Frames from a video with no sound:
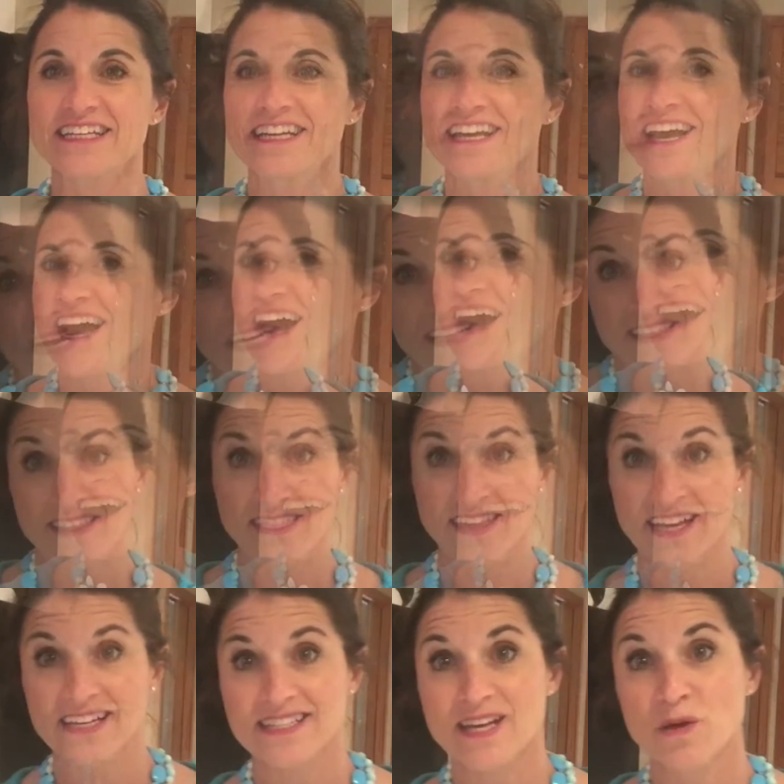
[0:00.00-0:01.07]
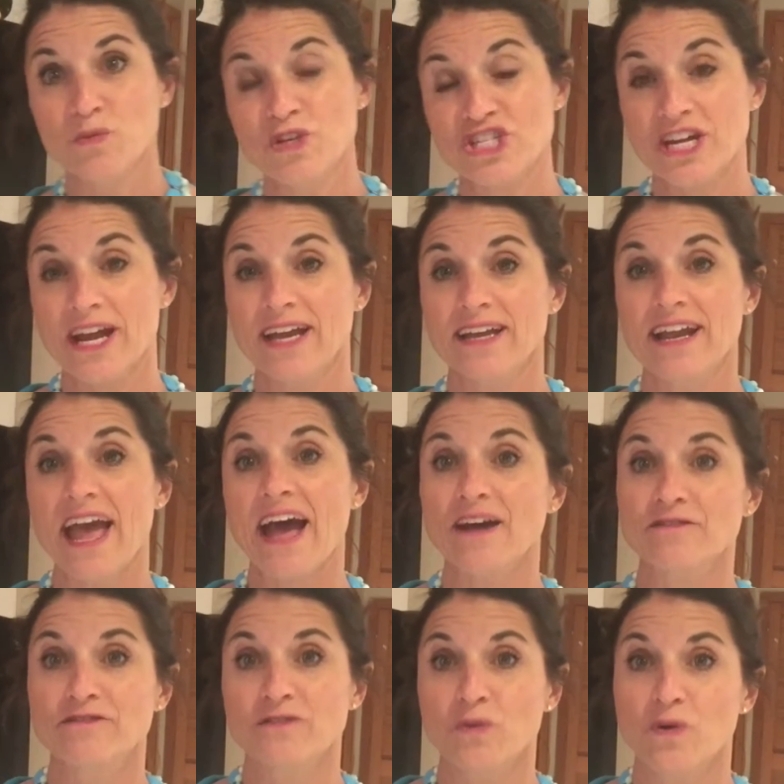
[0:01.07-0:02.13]
So one of the things I wish I had
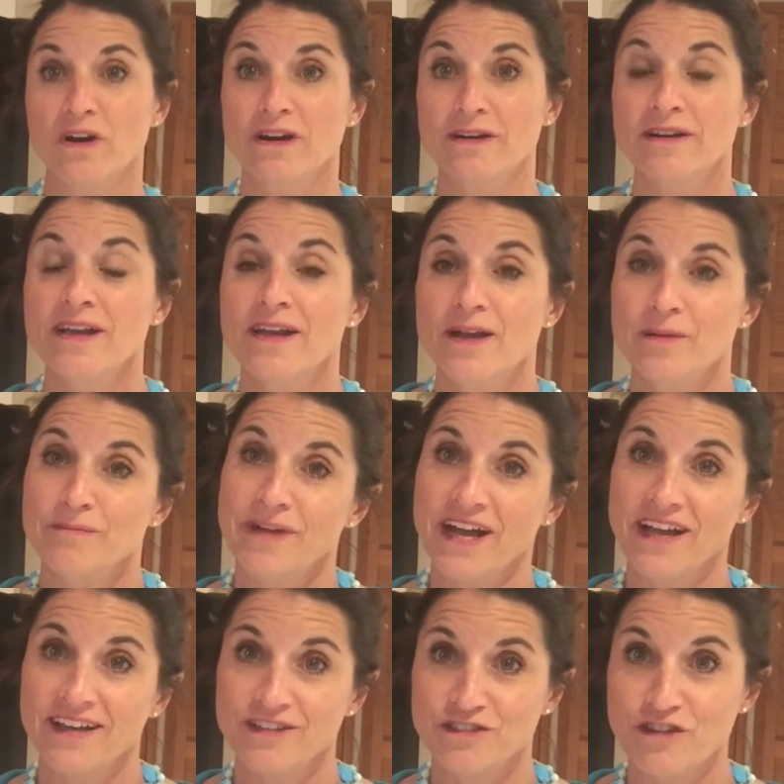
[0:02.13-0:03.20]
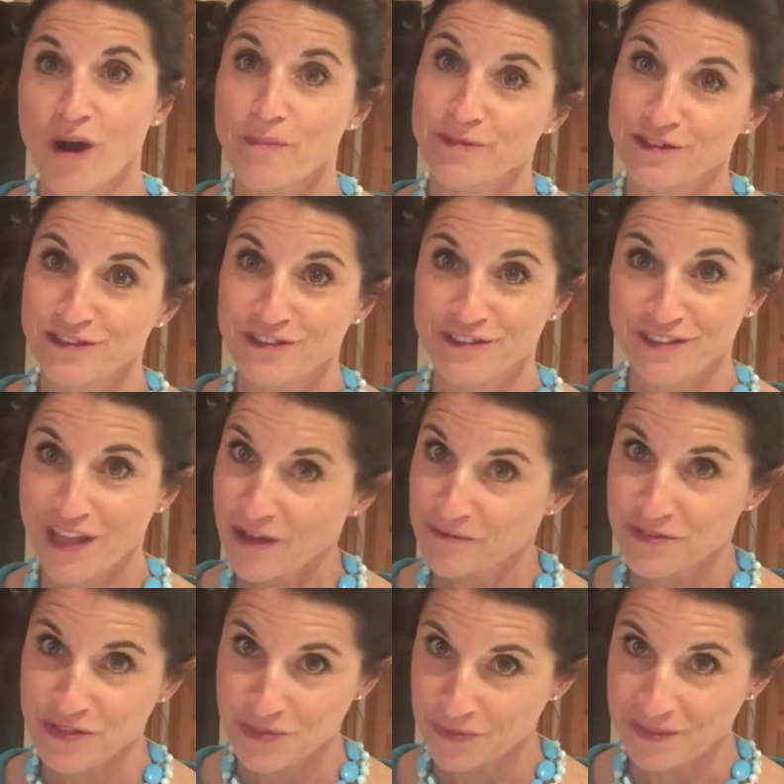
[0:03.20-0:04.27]
had for my tropical
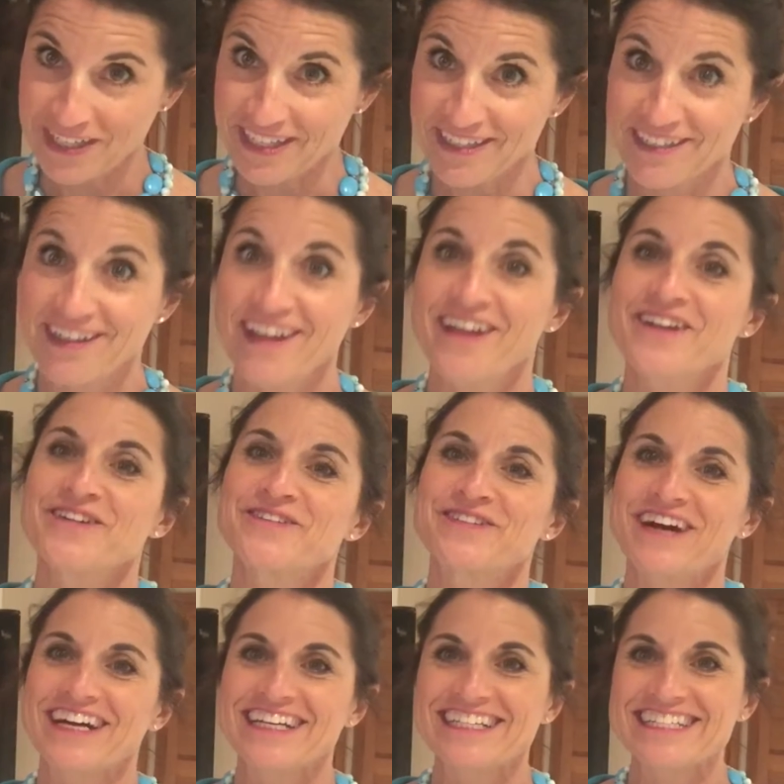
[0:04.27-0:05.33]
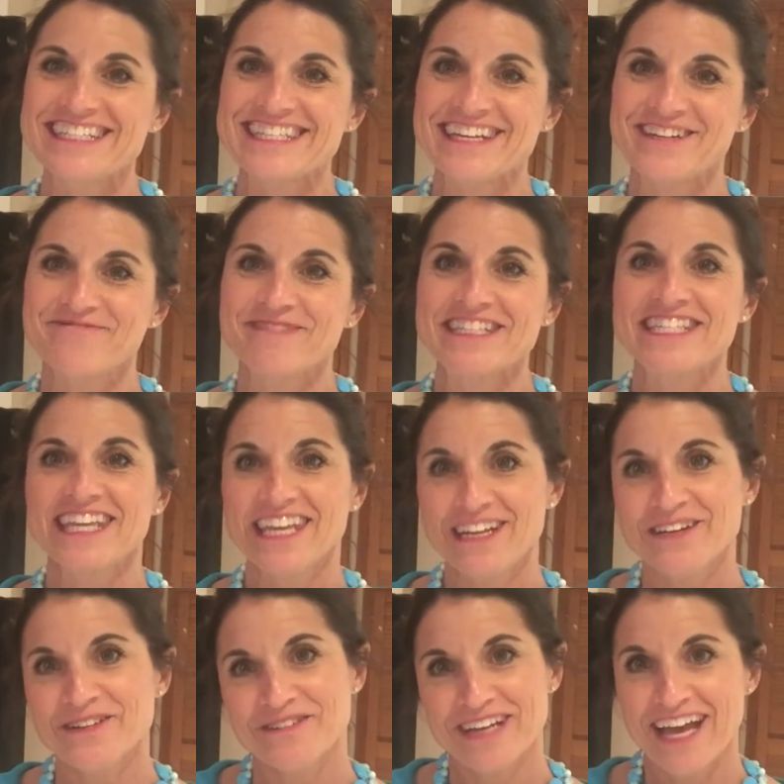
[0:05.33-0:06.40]
Love Suite was a
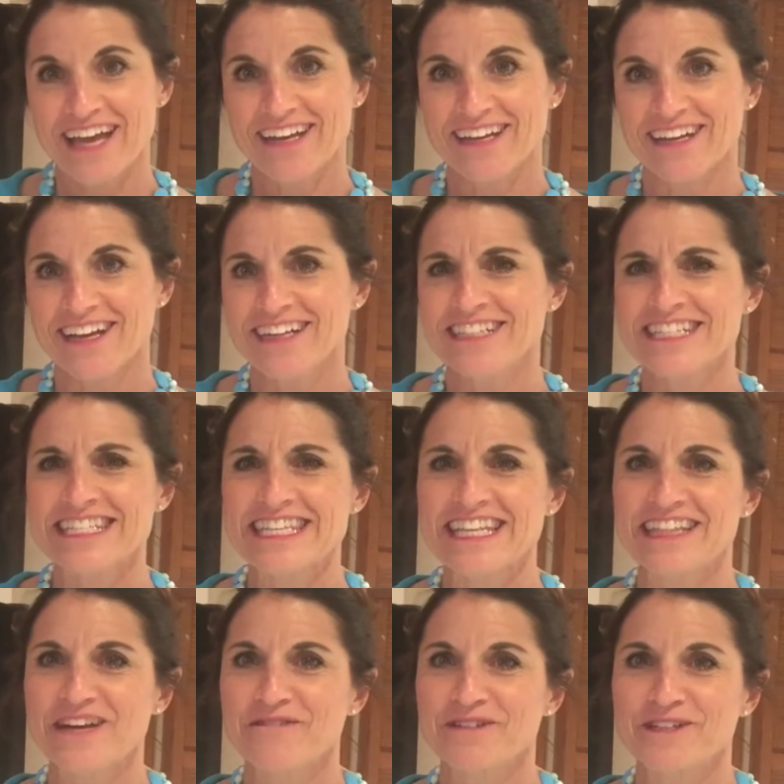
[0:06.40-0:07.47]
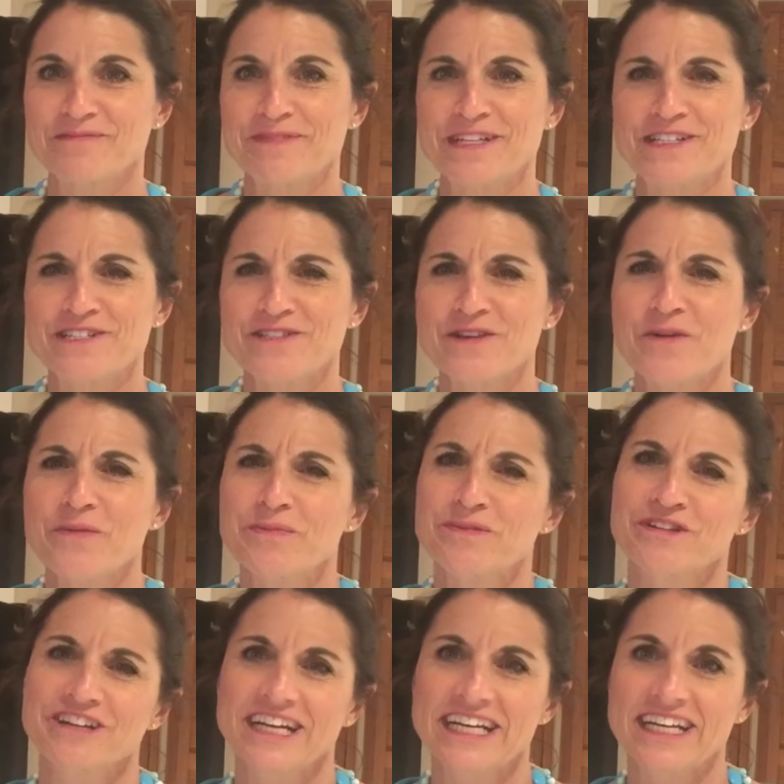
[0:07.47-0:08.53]
mosquito netting. I just think that would have been so
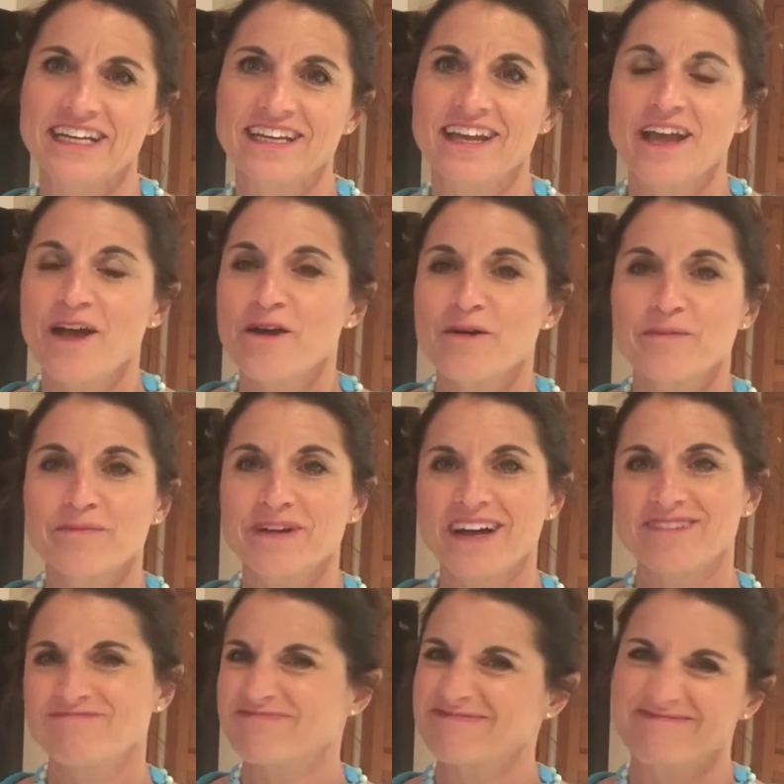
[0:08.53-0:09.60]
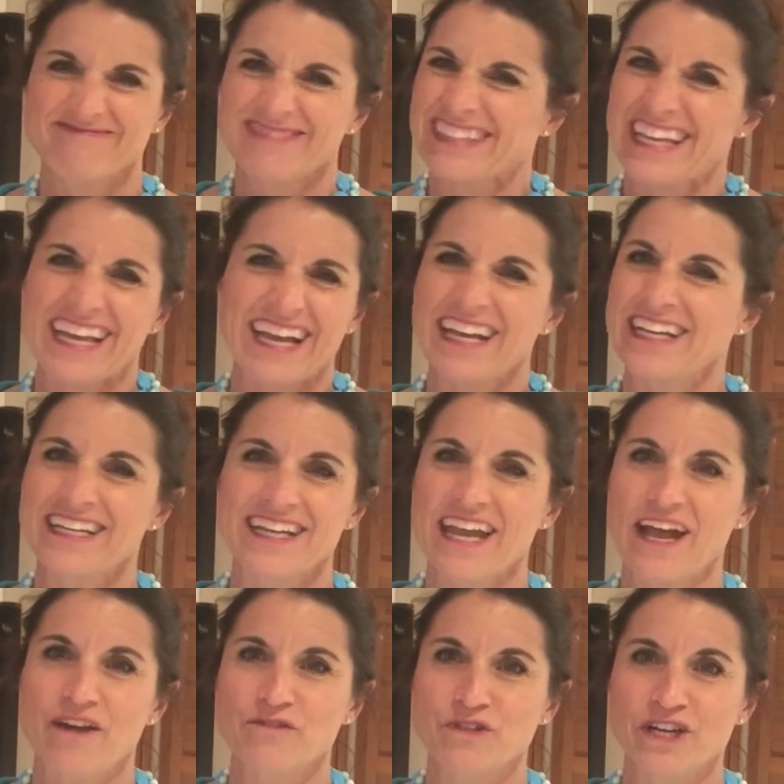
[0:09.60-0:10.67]
pretty, but I didn't
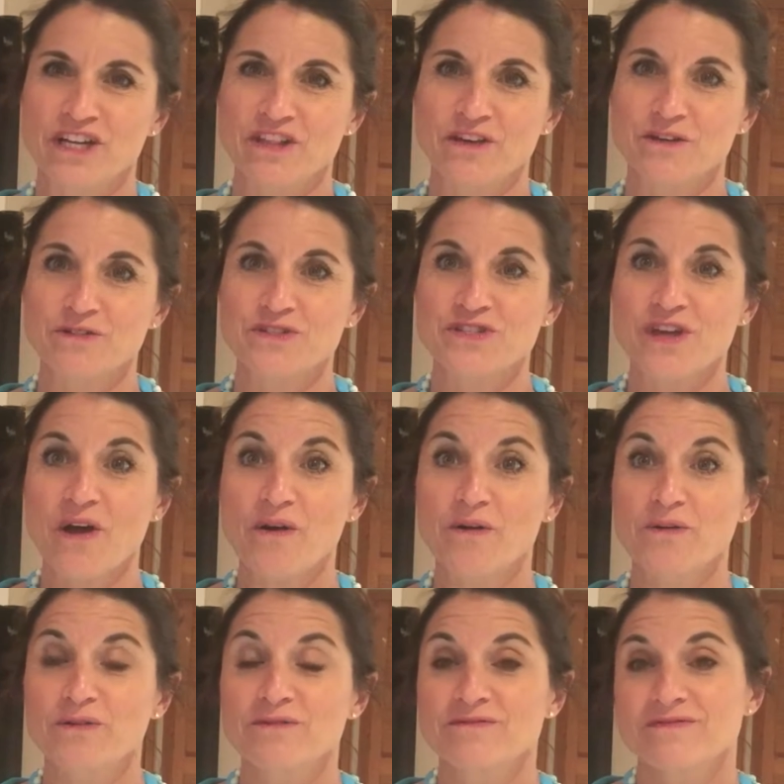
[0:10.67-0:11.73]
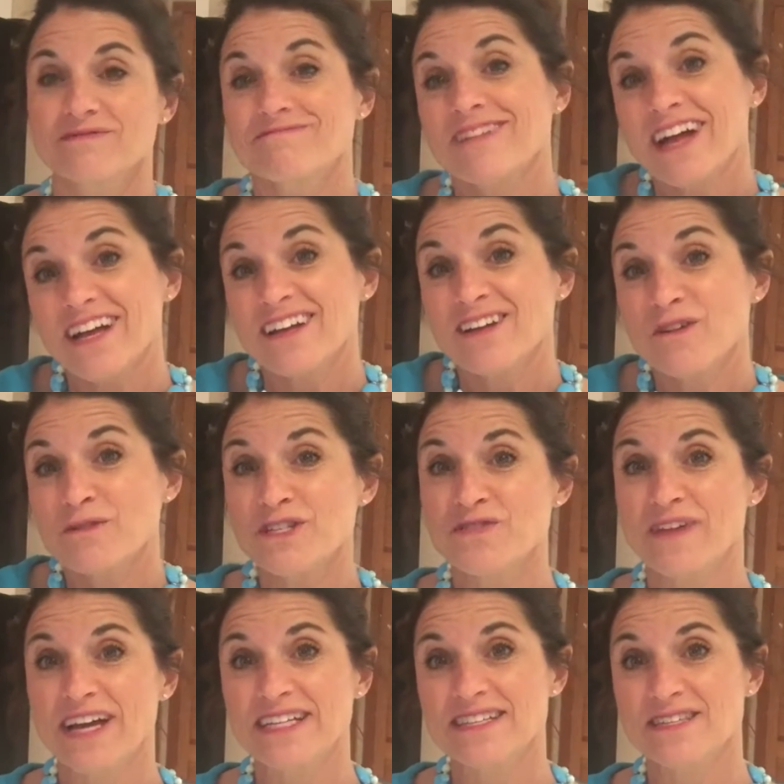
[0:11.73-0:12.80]
have one of those, so I always
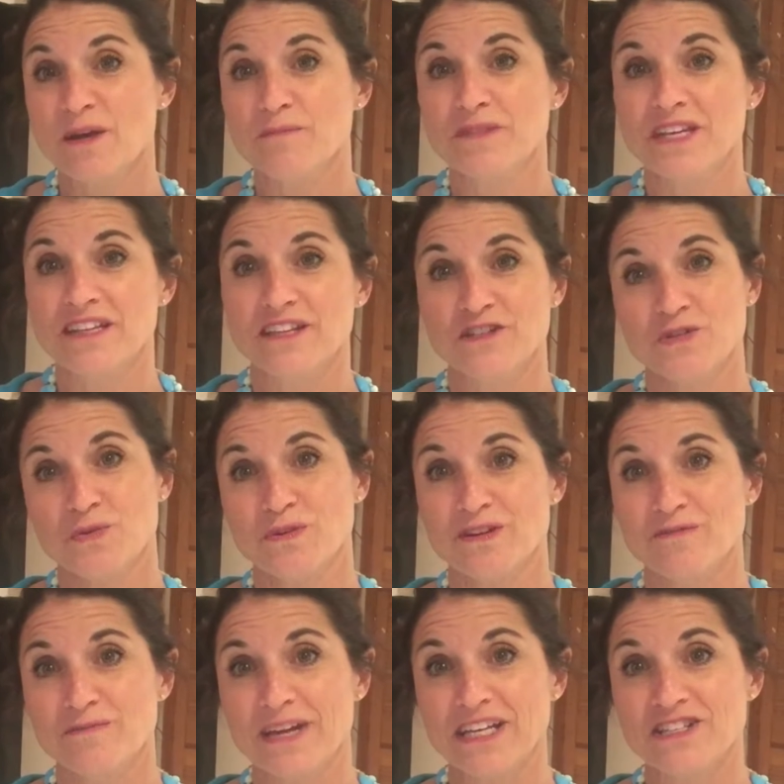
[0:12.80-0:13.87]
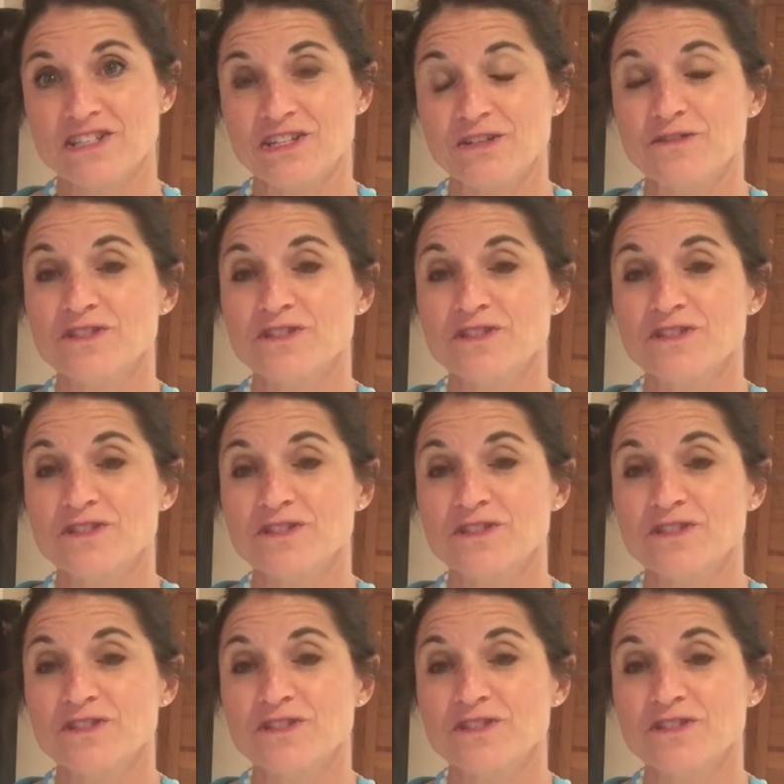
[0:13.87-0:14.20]
find something that sort of makes do.